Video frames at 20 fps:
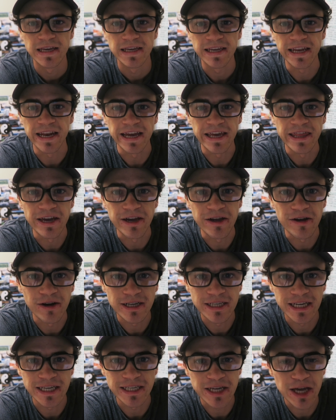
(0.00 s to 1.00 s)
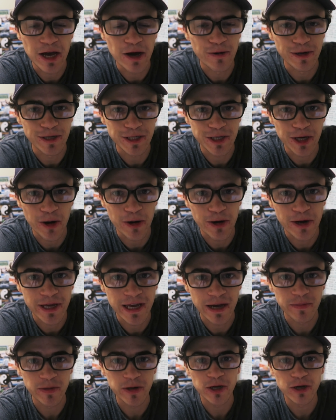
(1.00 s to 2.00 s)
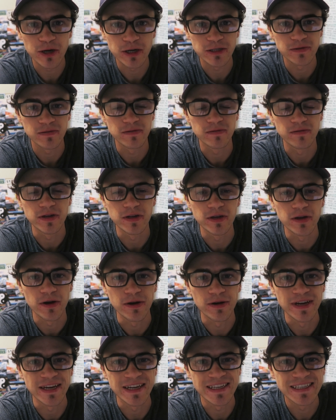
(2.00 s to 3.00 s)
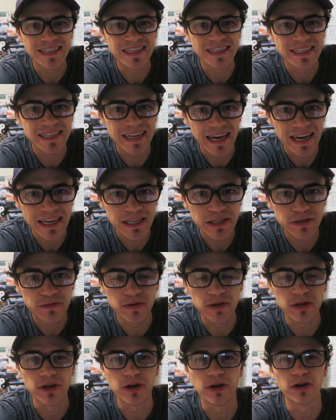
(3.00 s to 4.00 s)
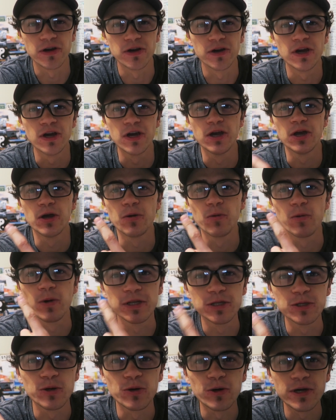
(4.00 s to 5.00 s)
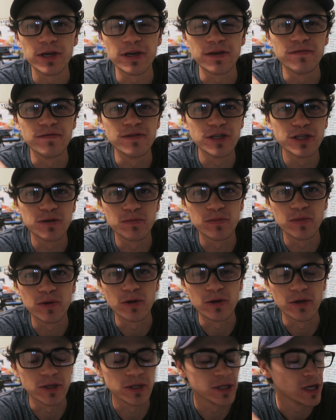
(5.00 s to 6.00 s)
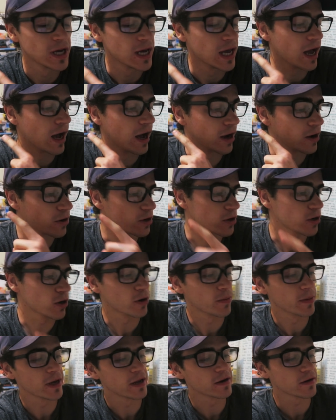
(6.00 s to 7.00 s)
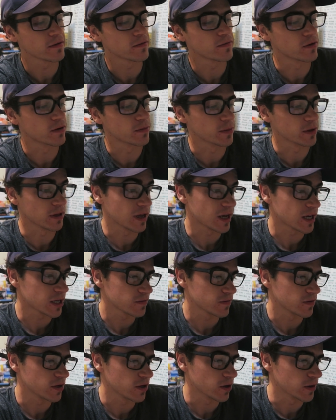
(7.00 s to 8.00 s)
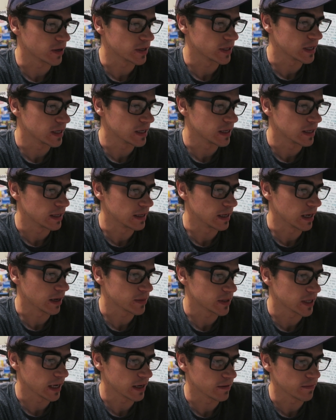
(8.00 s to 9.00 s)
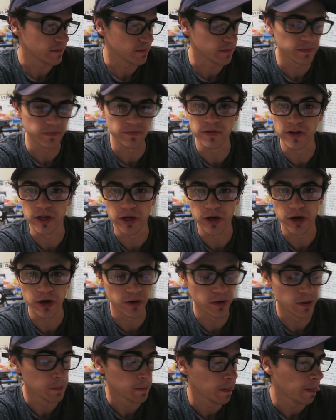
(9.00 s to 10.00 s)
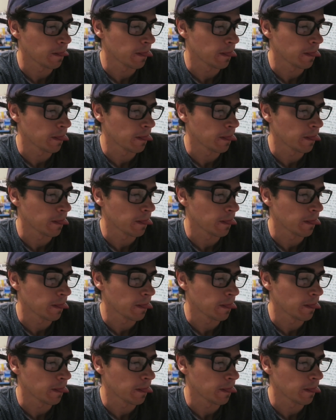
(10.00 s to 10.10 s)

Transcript: G'day there guys, how's it going? It's Cody coming to you guys with a video. In today's video, we're talking vision boards. I got a comment from the last video I did, the update video.